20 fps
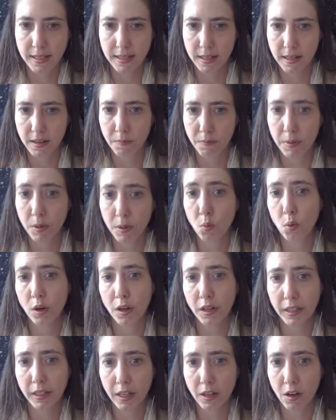that I've been
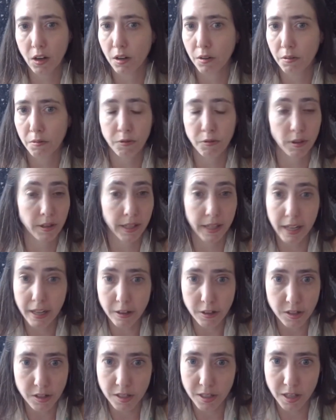working on for
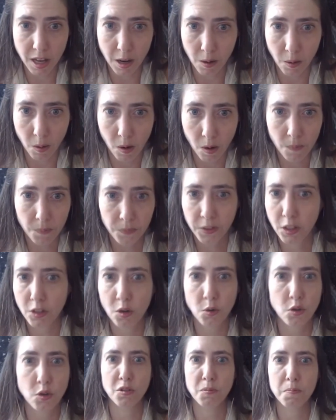years now,
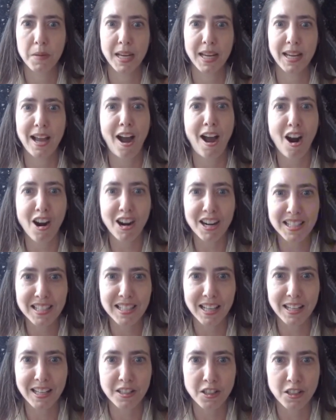being
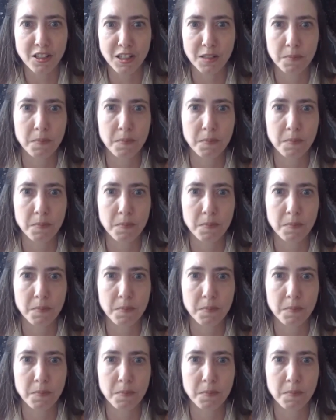heart-centered.